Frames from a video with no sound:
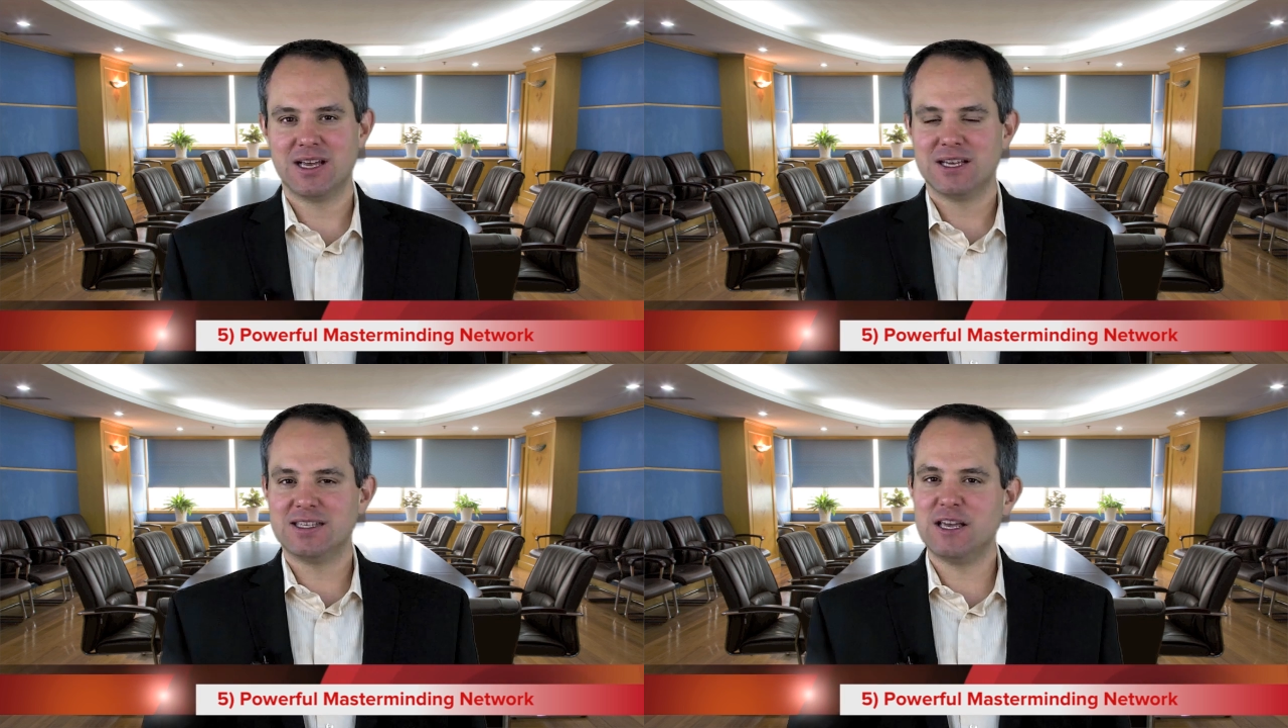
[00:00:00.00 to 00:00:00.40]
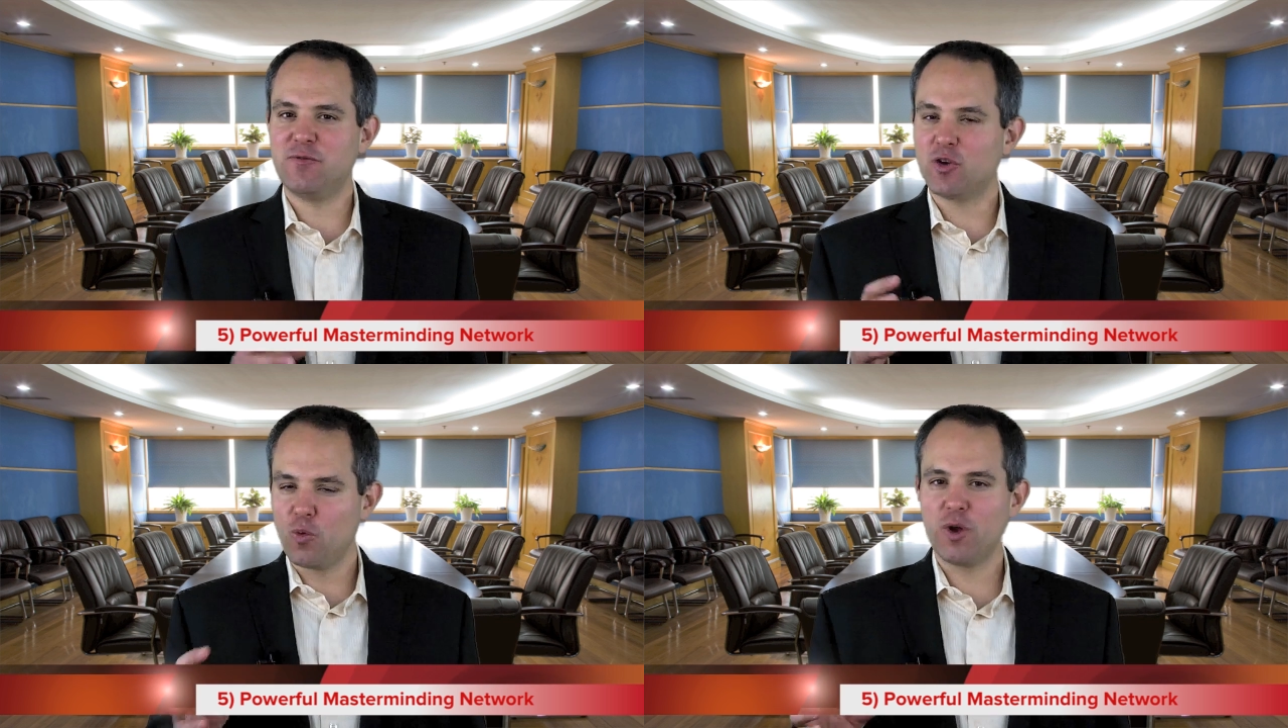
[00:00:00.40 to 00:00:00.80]
See, if
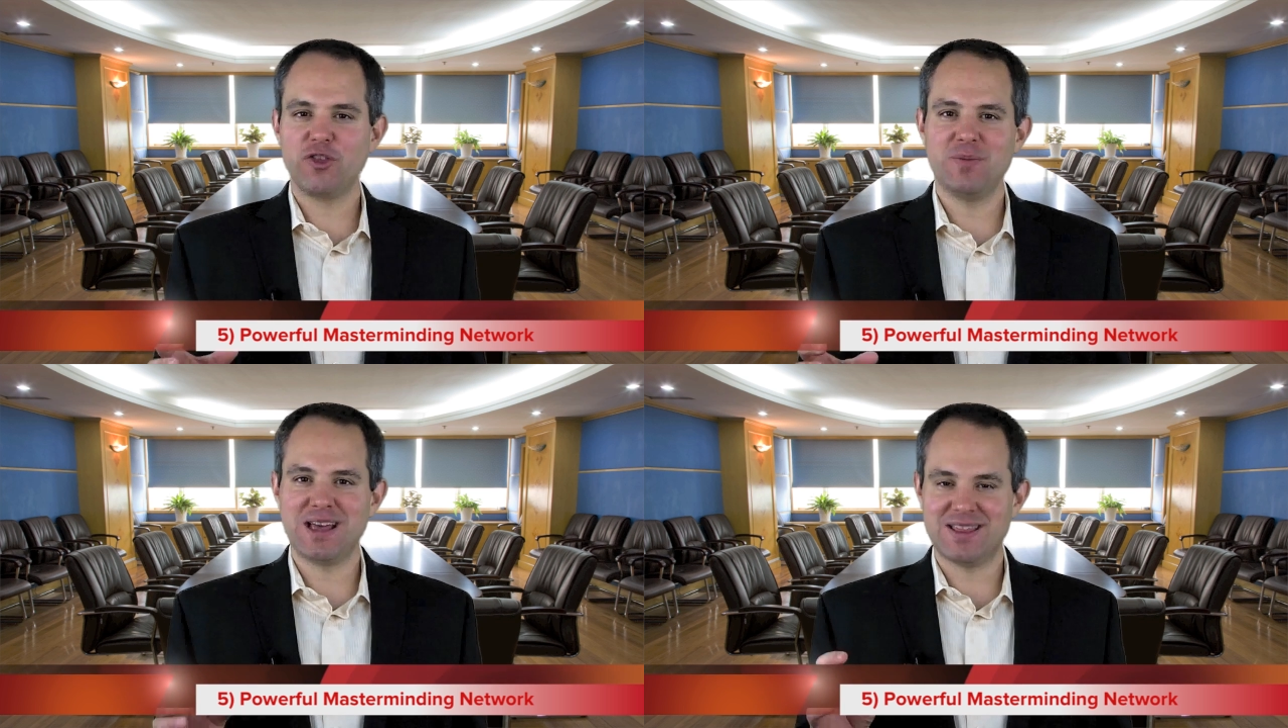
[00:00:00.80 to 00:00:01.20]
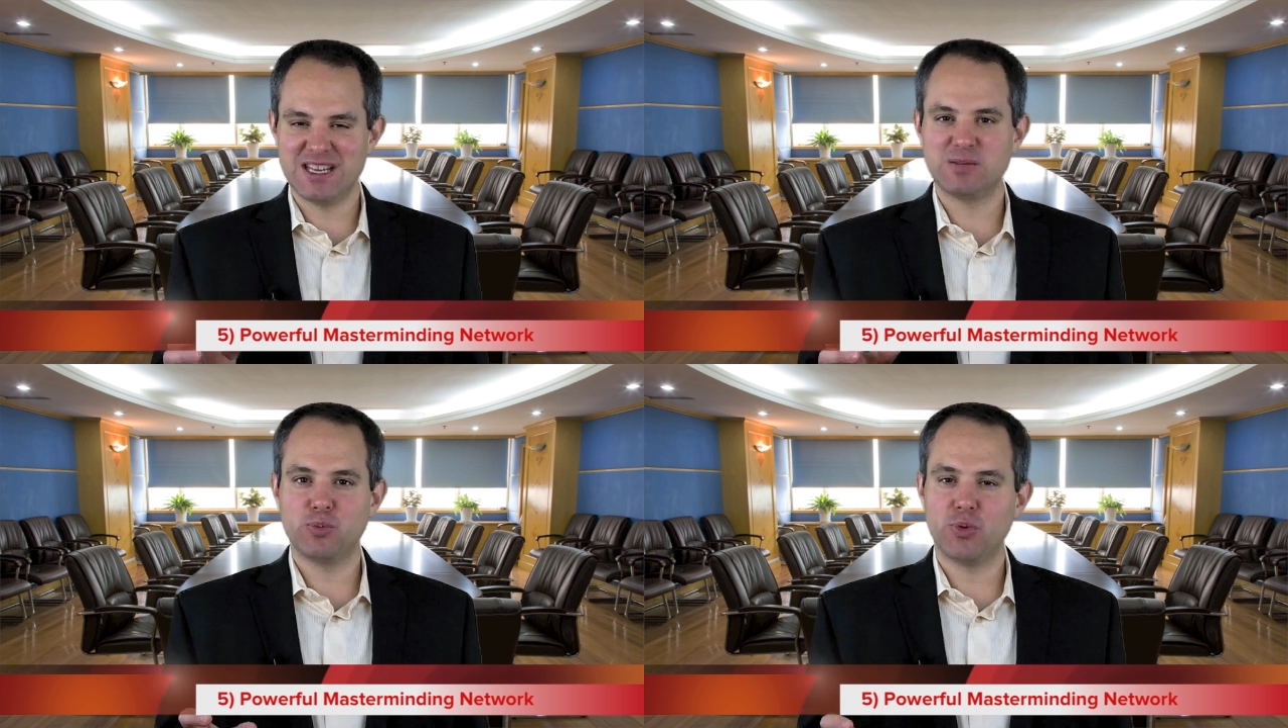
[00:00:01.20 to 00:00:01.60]
you're with me at
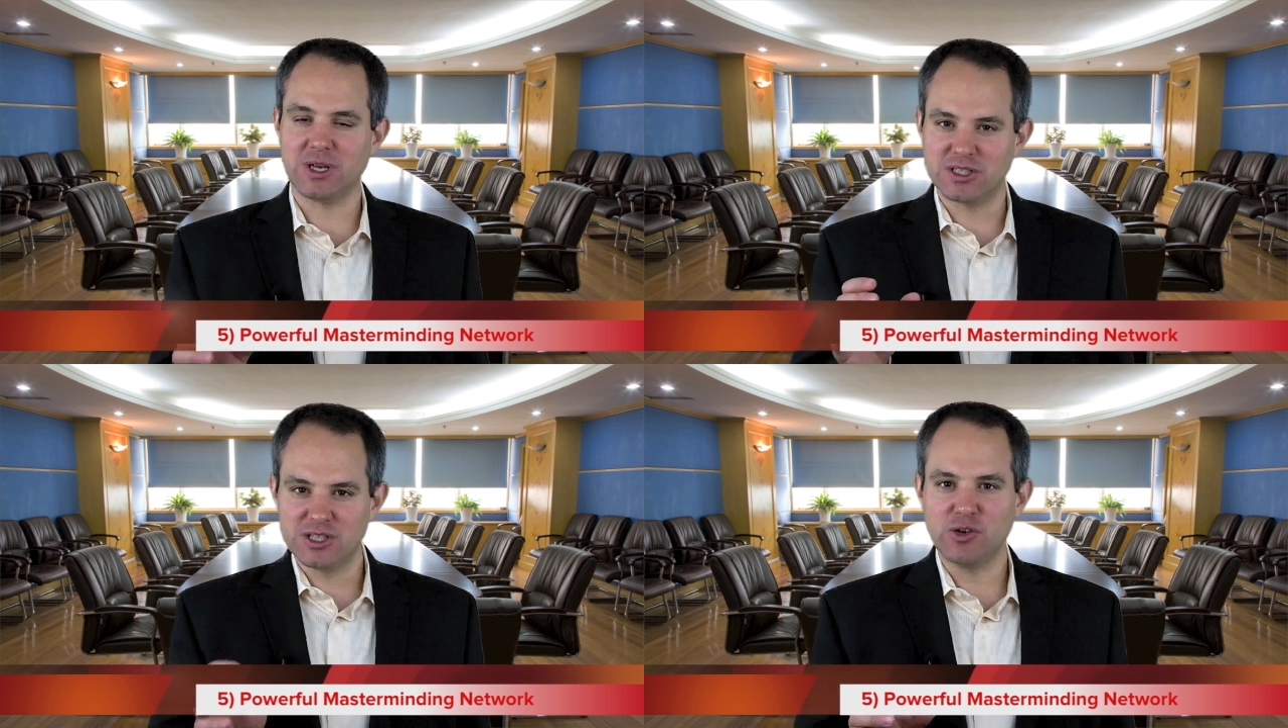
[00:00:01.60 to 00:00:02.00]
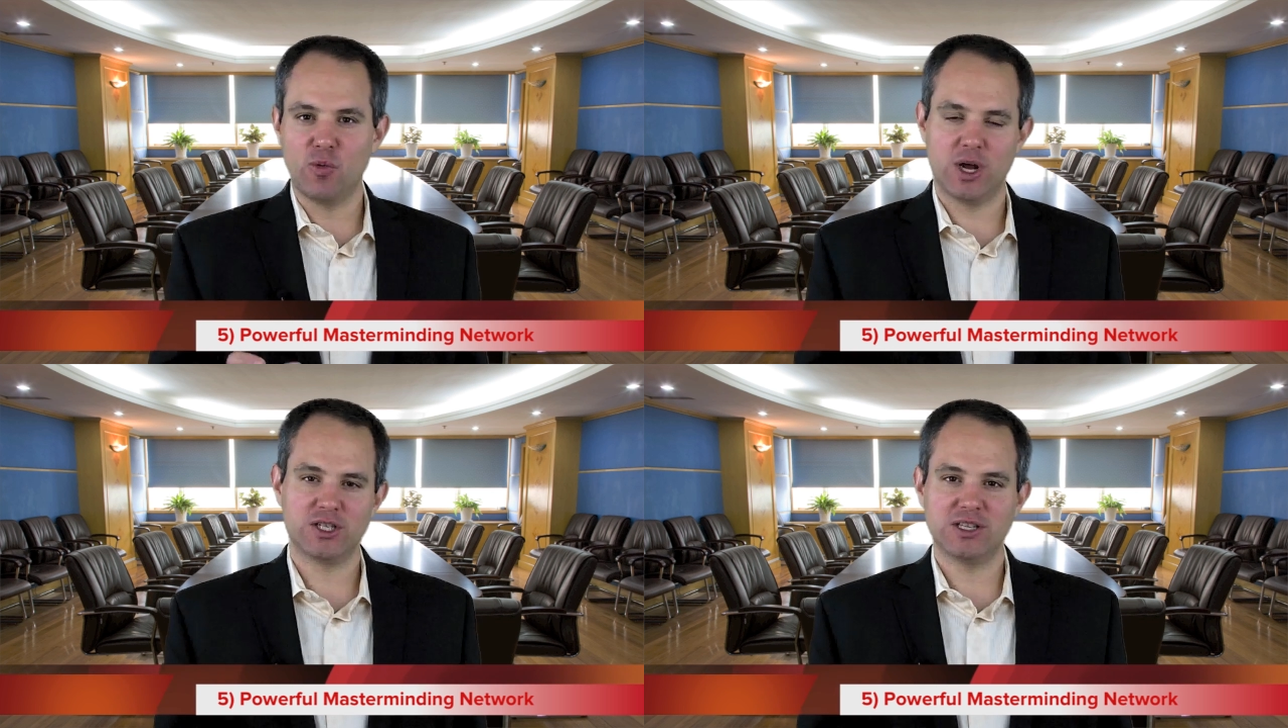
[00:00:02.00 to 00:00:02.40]
this point, still
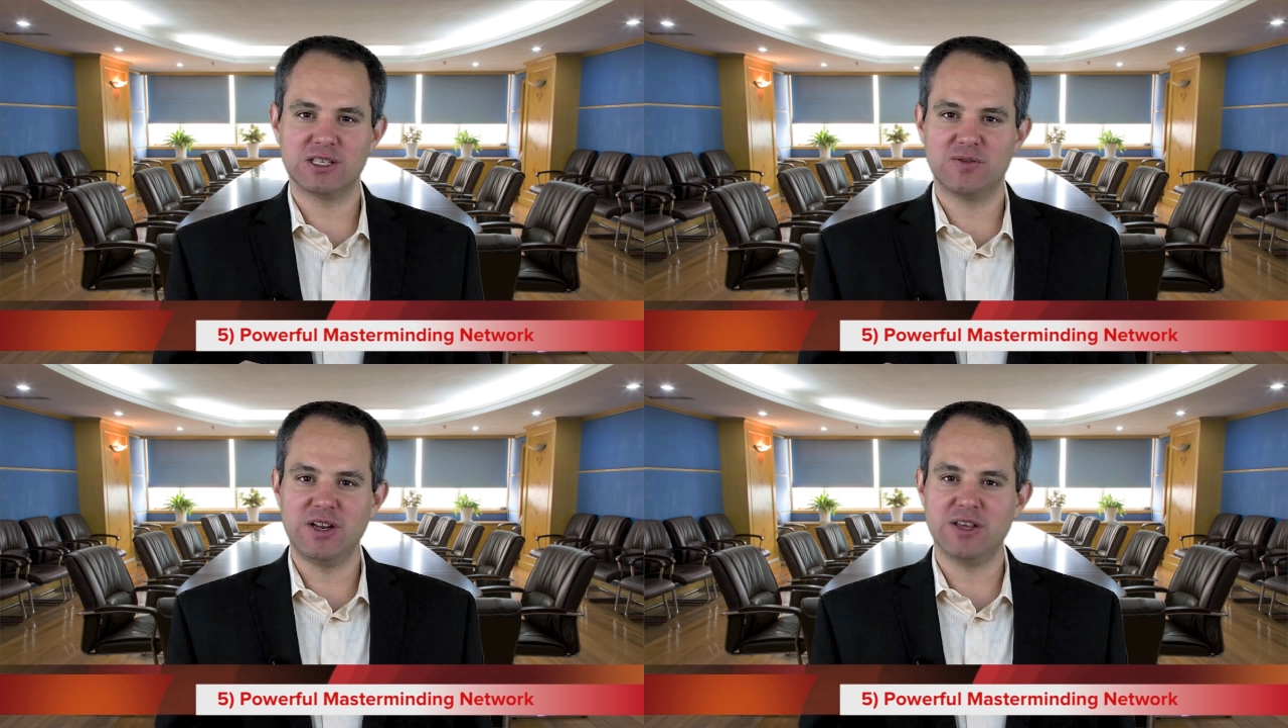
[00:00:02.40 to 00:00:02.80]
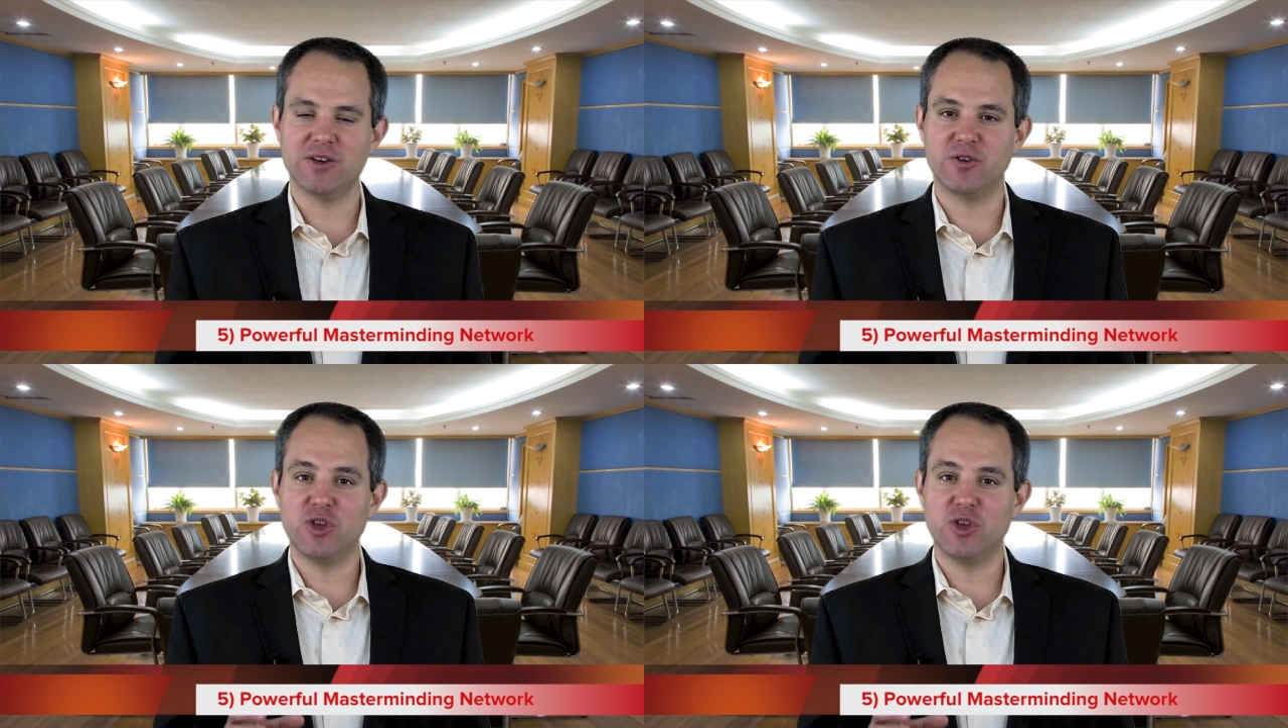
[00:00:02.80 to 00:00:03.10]
watching this video,